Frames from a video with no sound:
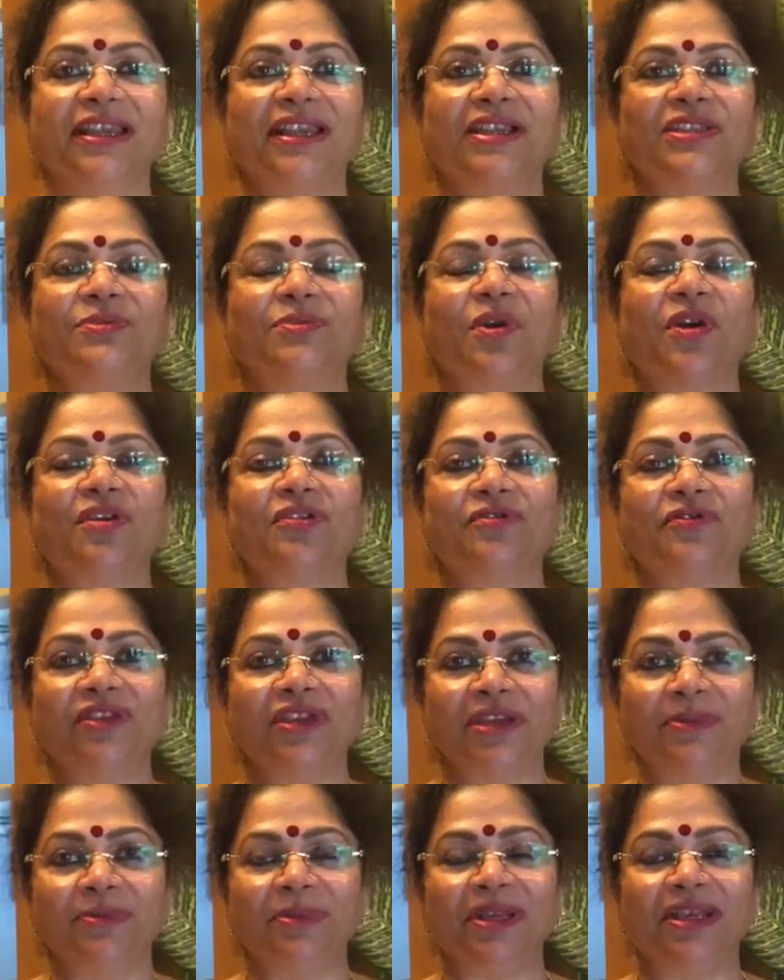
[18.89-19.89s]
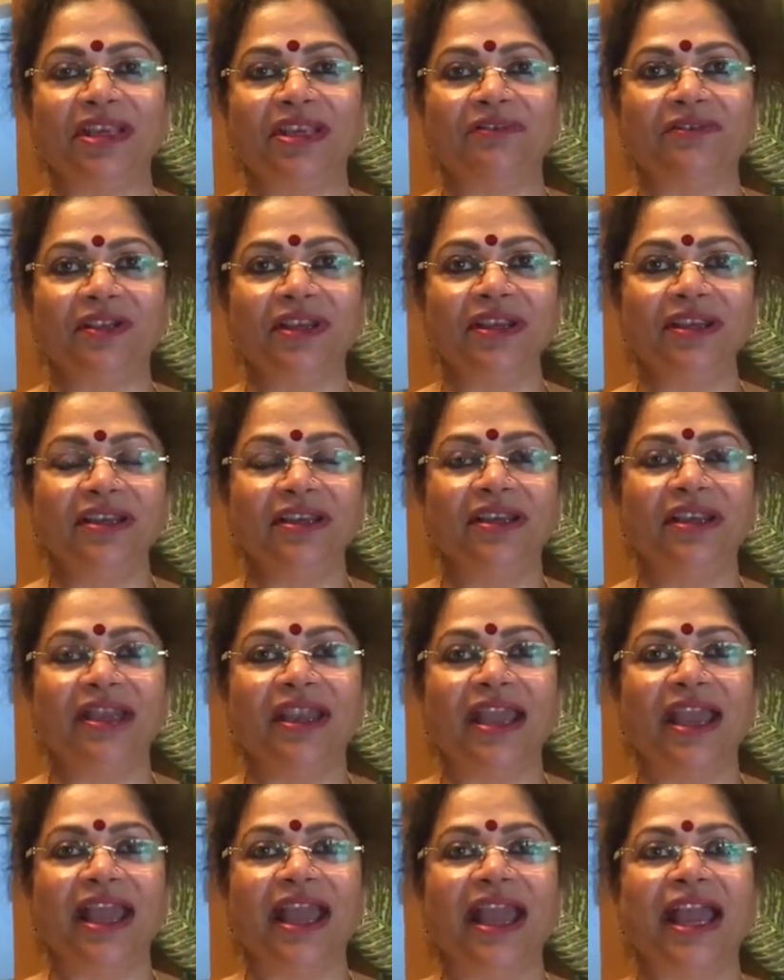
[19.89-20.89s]
is what we believe in
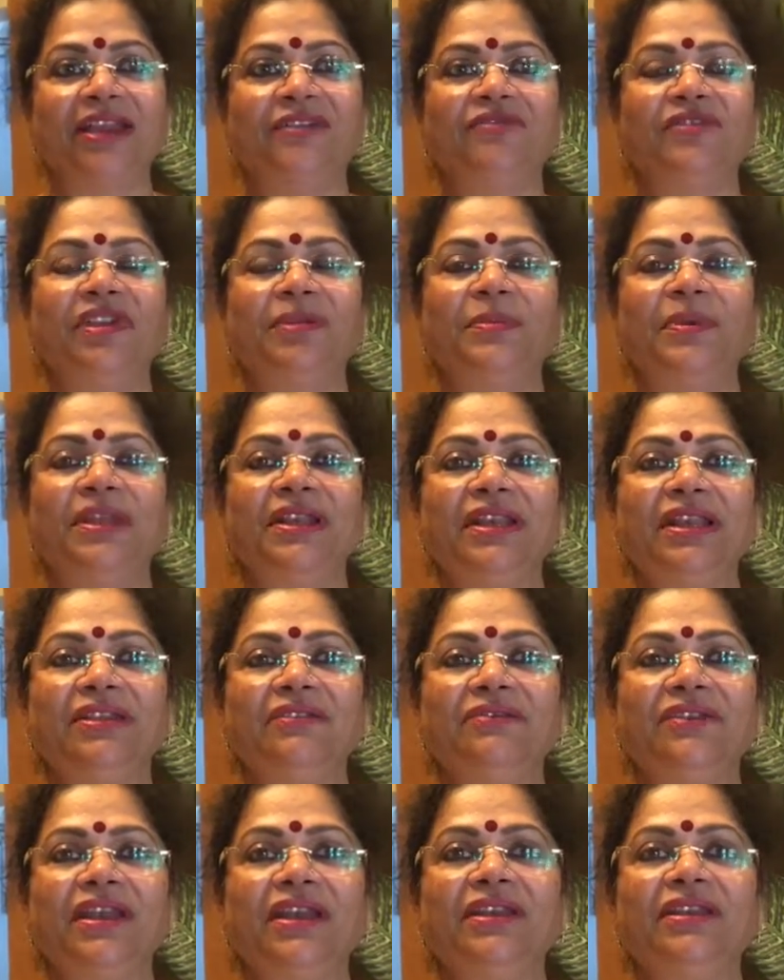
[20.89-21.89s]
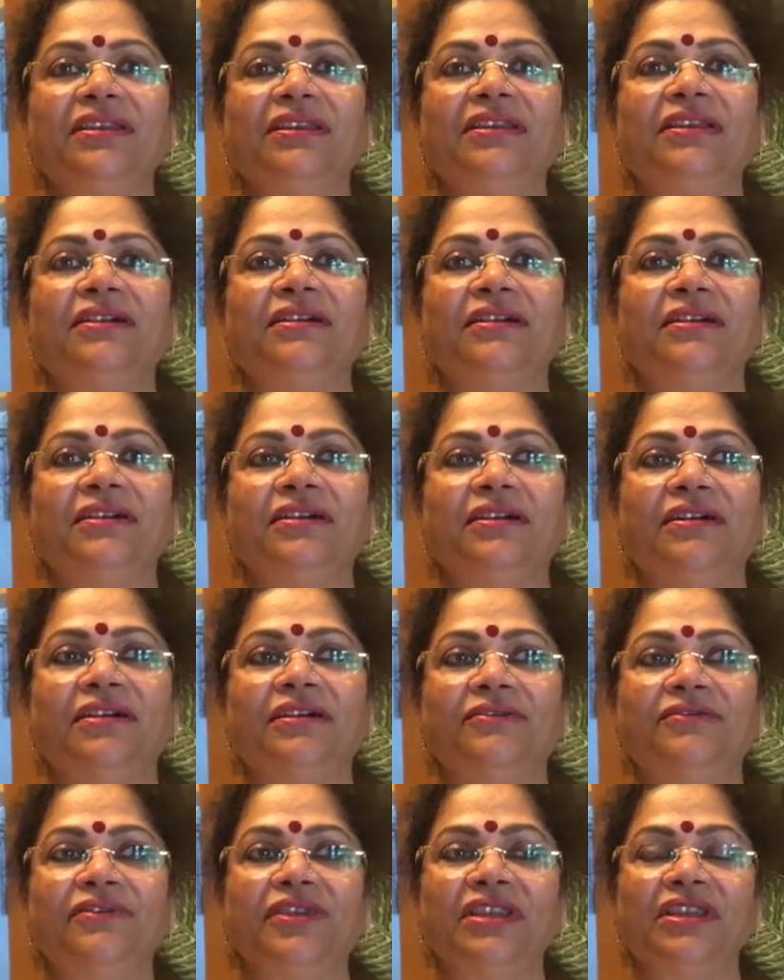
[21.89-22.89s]
and we believe in
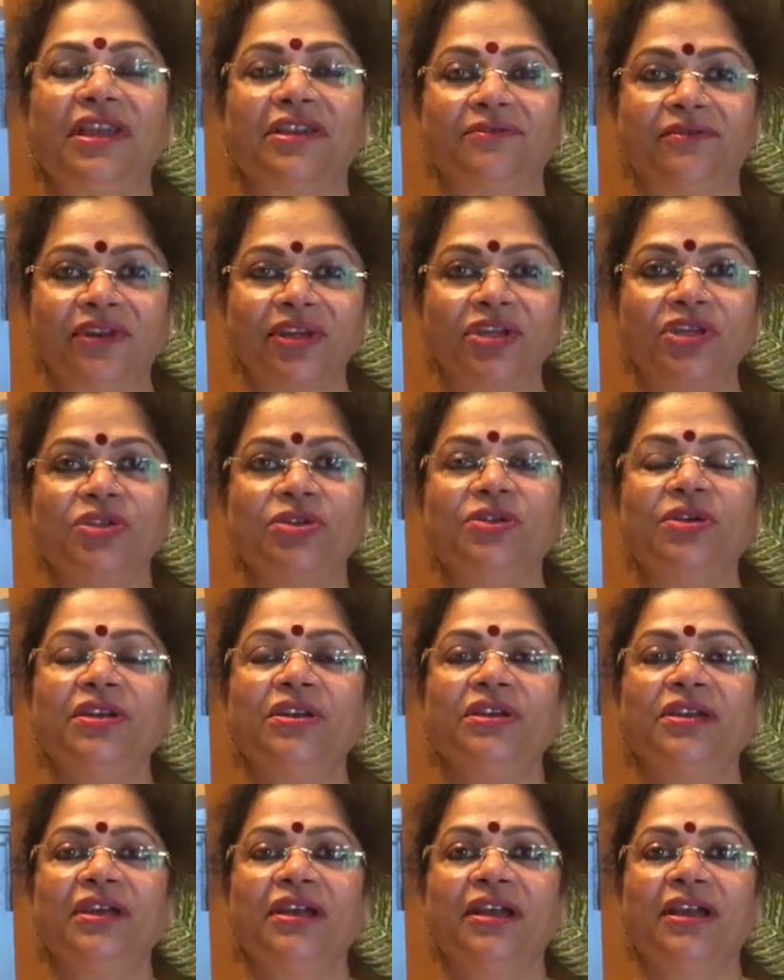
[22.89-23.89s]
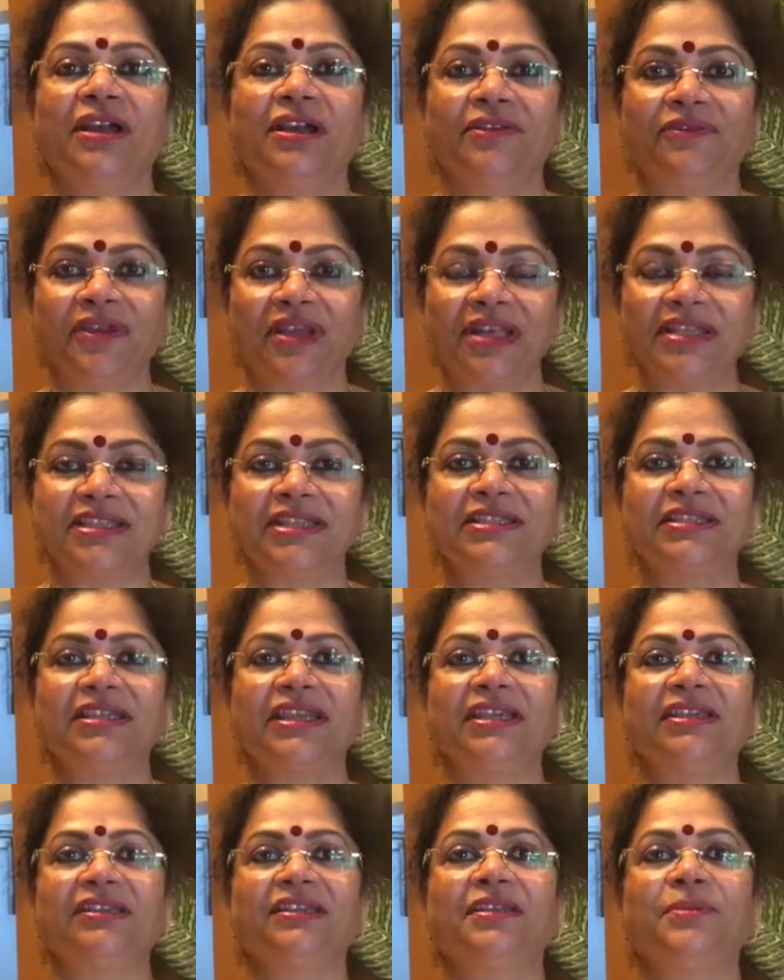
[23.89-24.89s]
uh, we, that we should
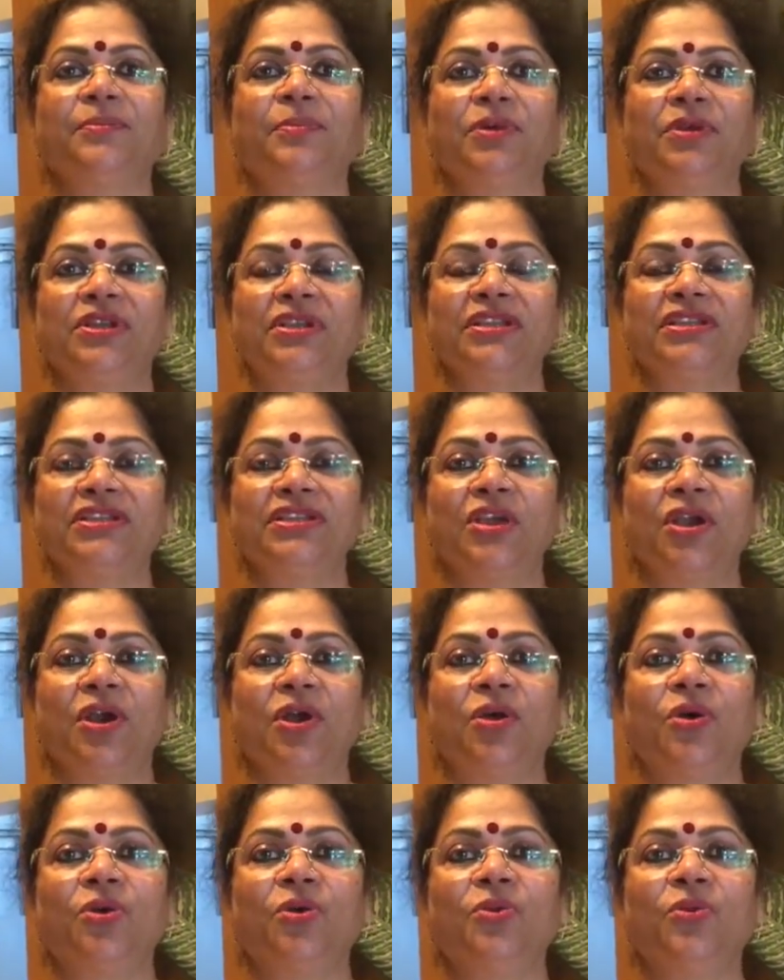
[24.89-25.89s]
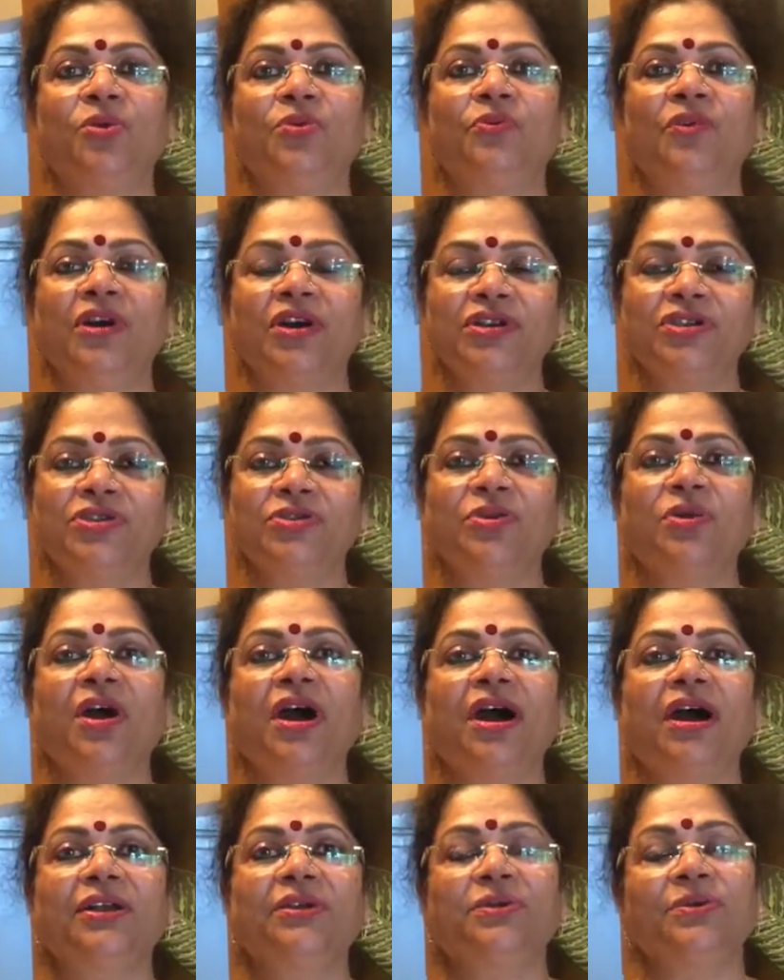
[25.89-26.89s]
felicitate the police who work so
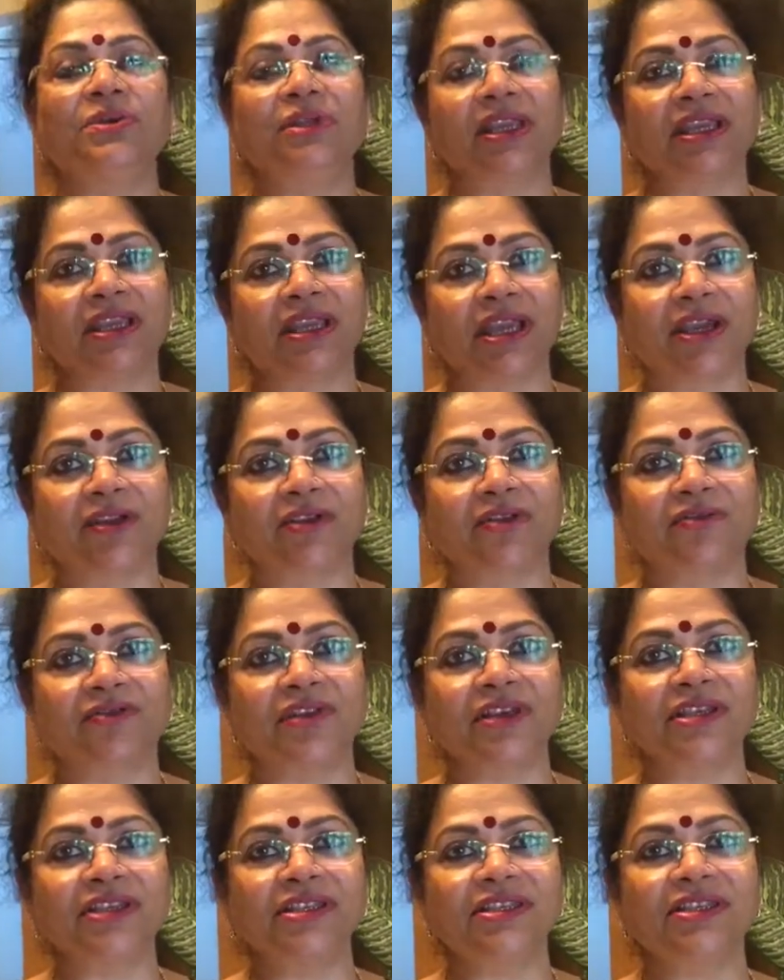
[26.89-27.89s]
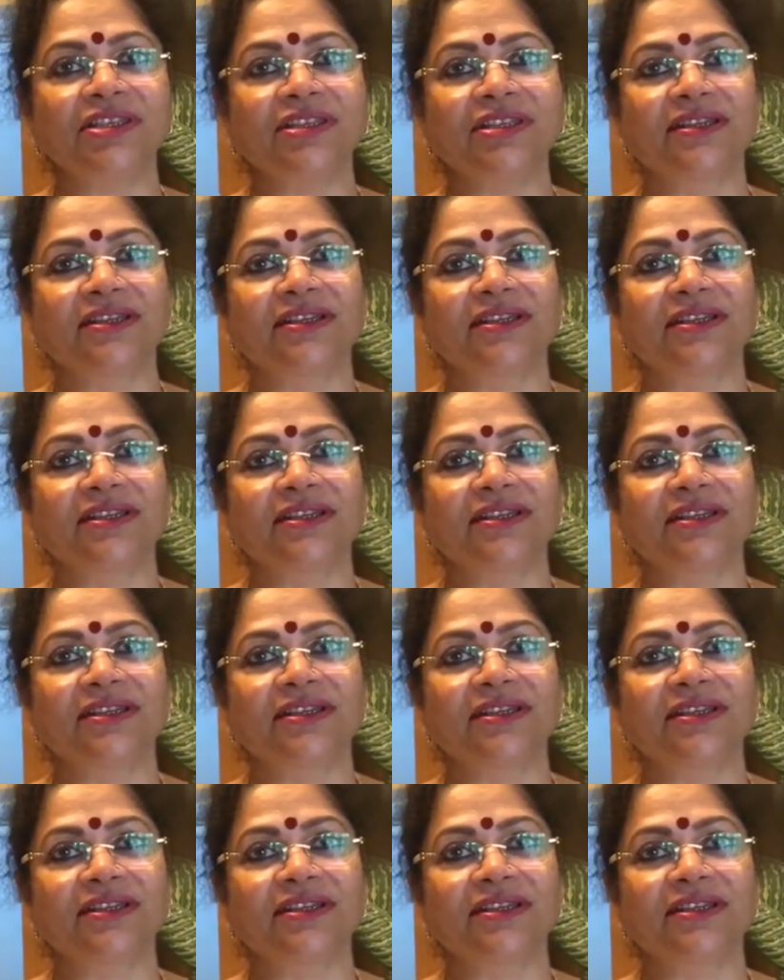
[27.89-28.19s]
hard to take care of us